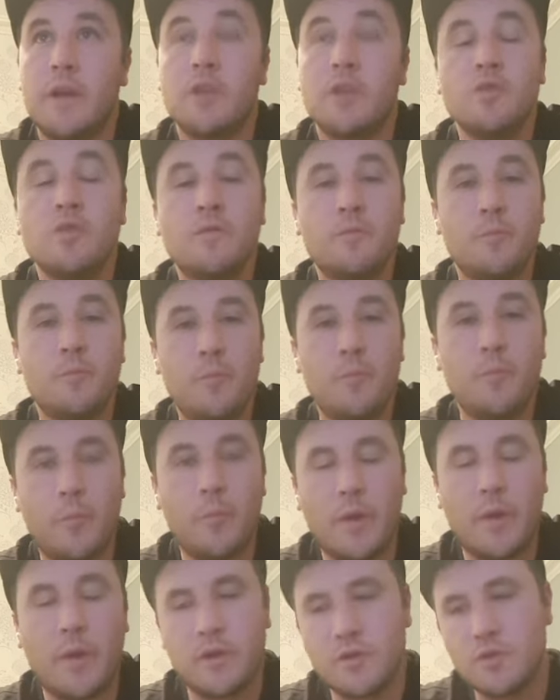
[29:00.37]
could do
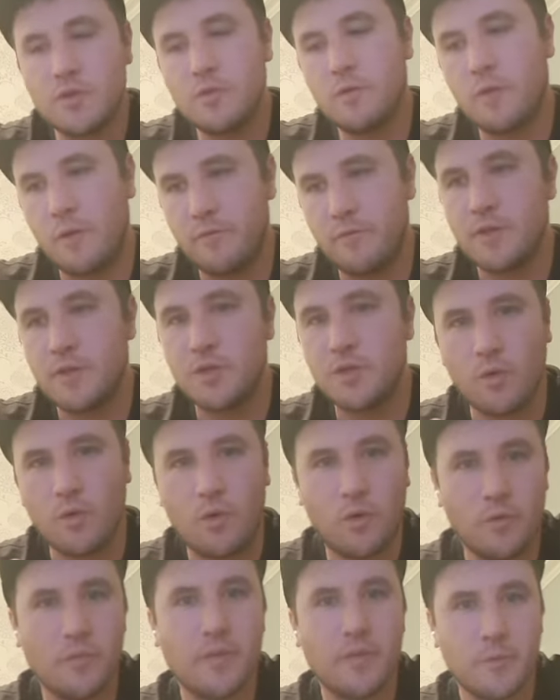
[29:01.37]
a
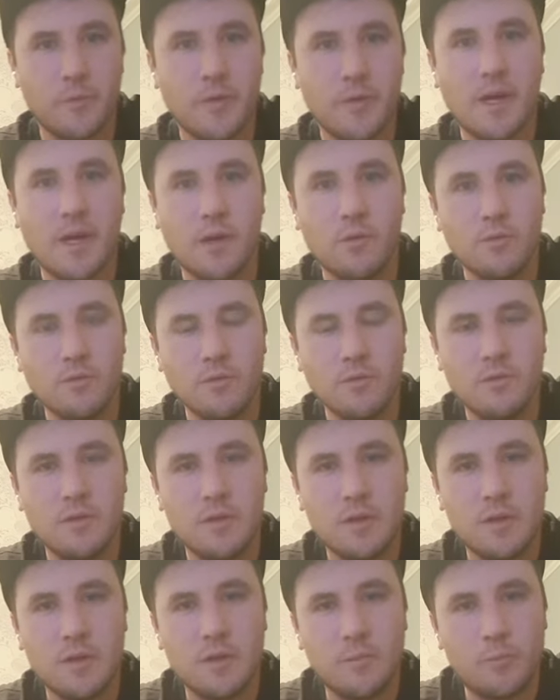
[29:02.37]
video on them now,
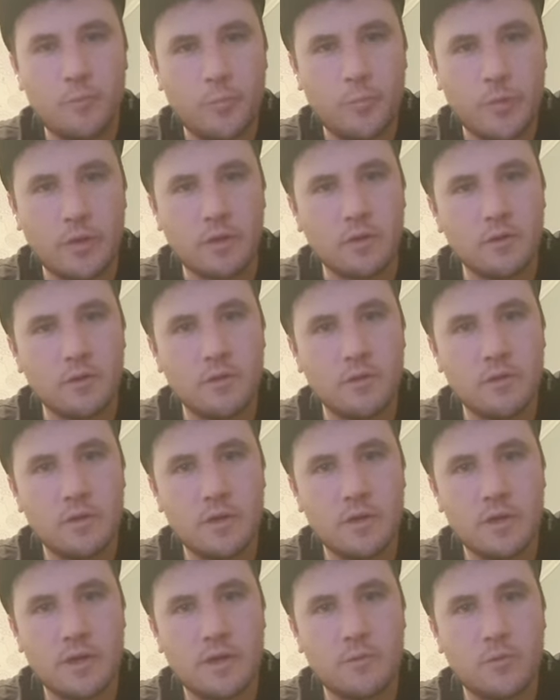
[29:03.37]
but
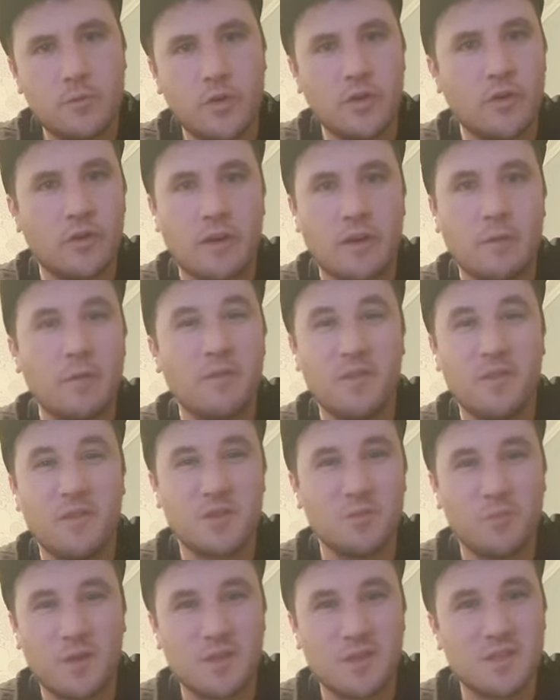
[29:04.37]
we're not going to be
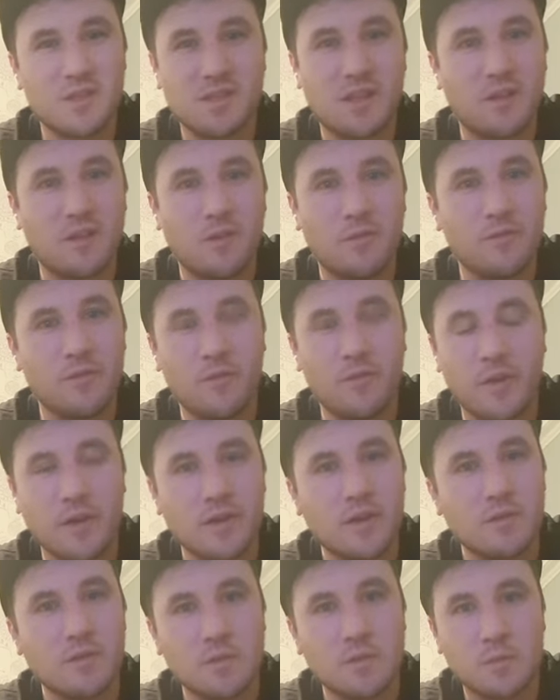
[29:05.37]
fishing buzzers that often
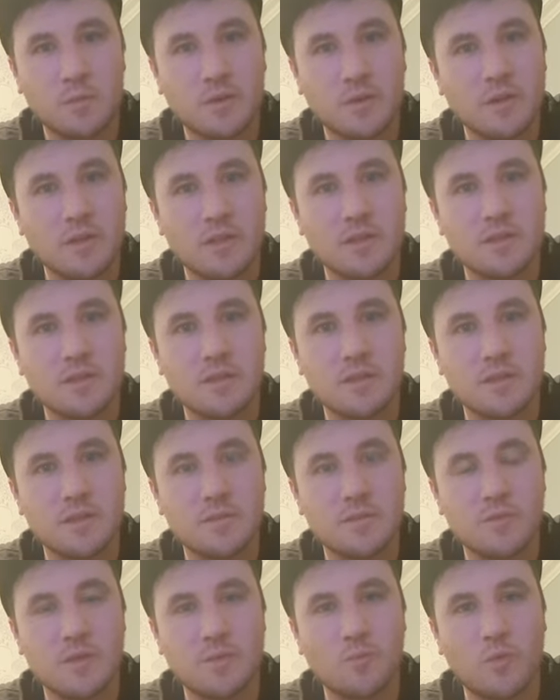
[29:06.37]
right now, to be honest.
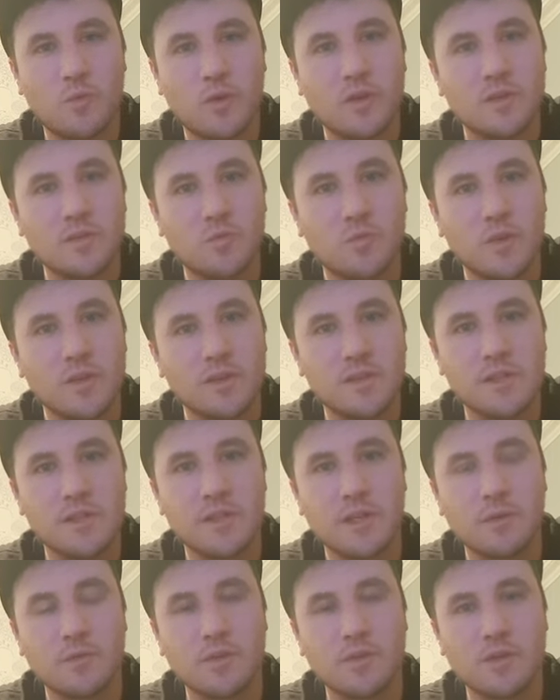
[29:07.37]
It's more into
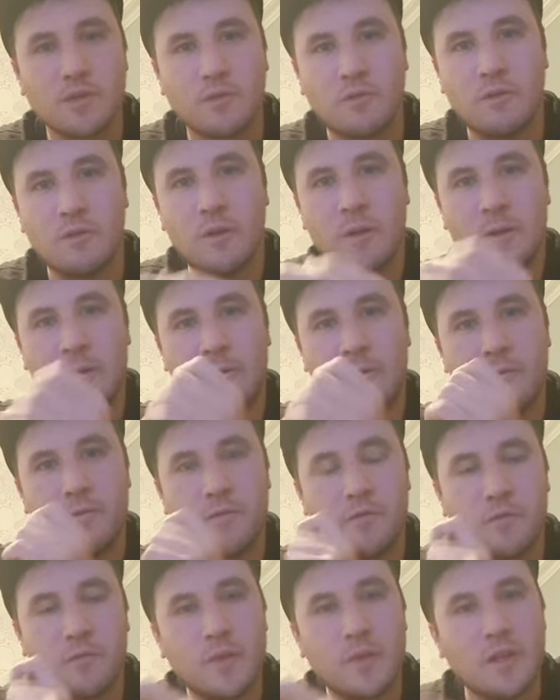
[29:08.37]
winter now, so
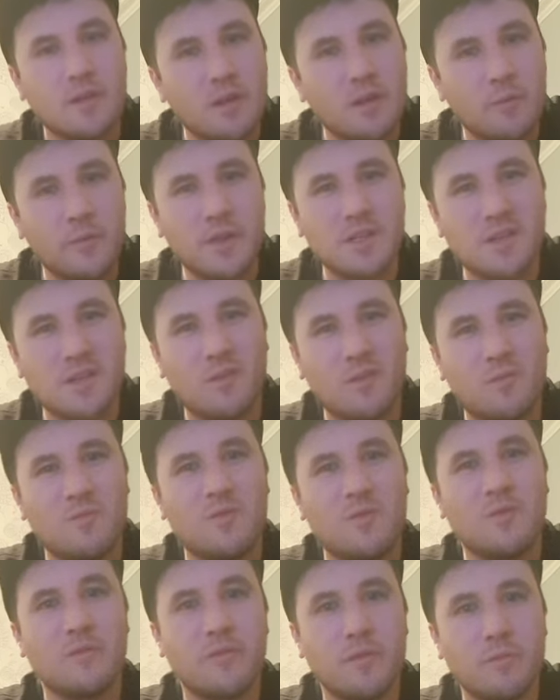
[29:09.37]
for me that means a lot
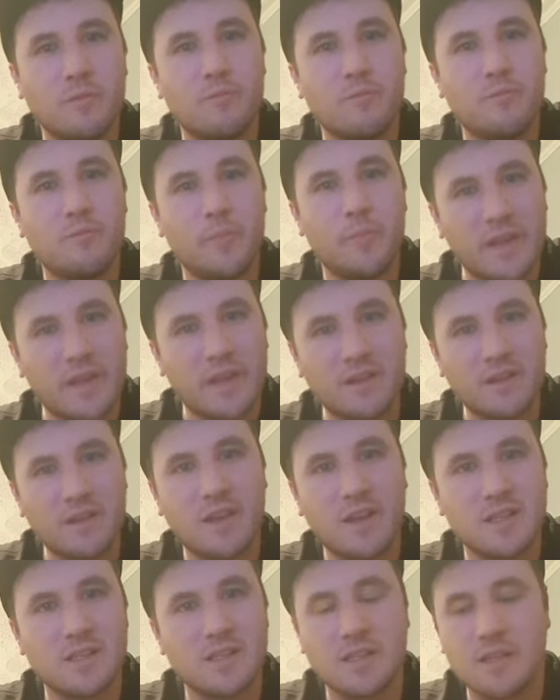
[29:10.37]
more of the bigger,
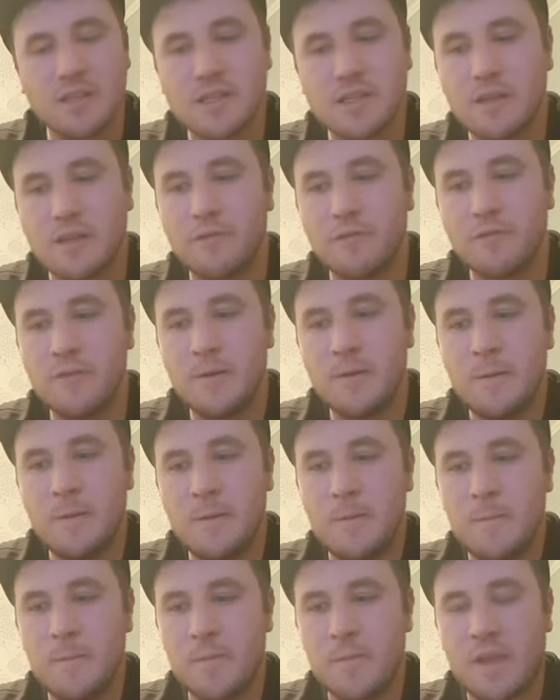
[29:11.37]
nastier stuff,
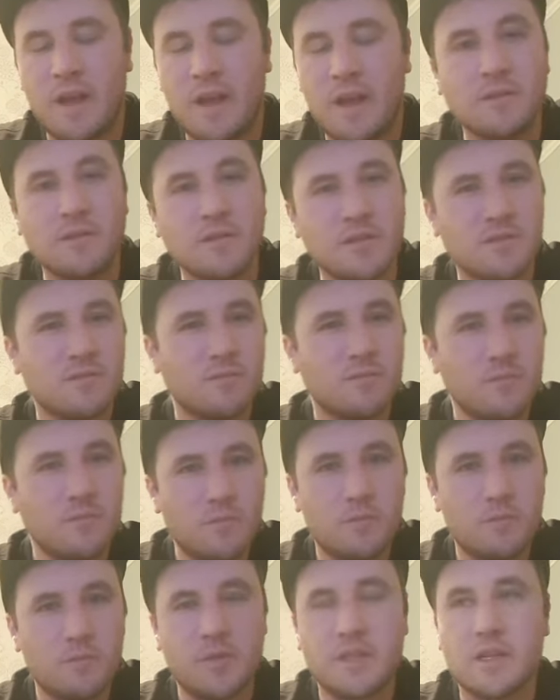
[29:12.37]
and
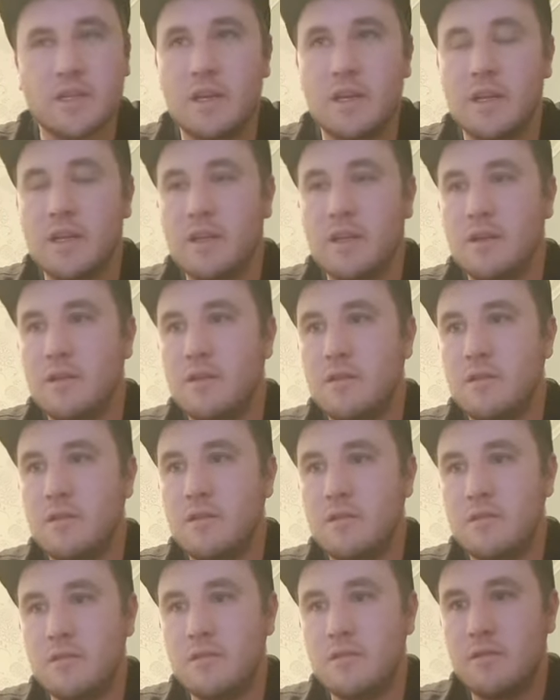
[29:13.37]
particularly
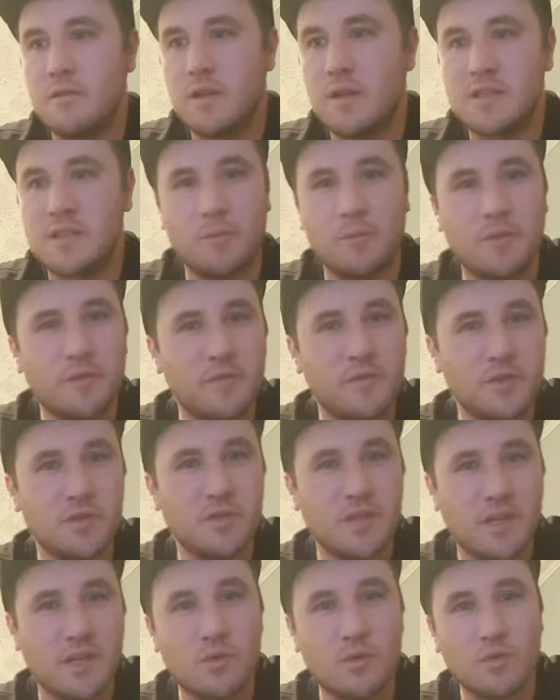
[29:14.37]
at some of the
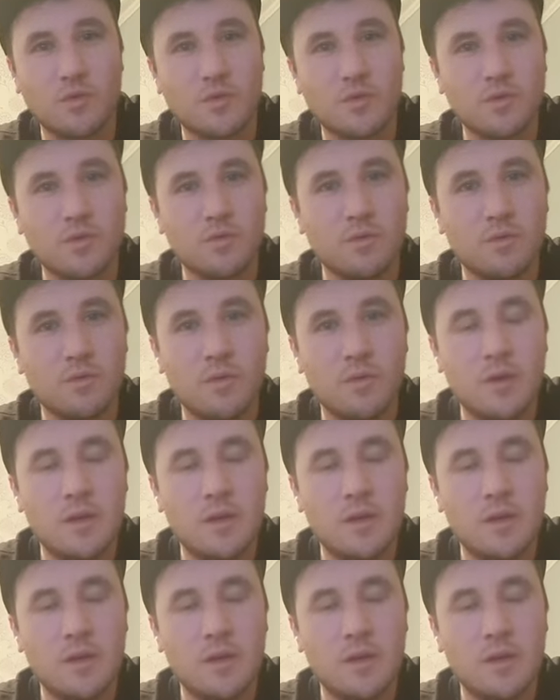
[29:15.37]
fisheries I go to,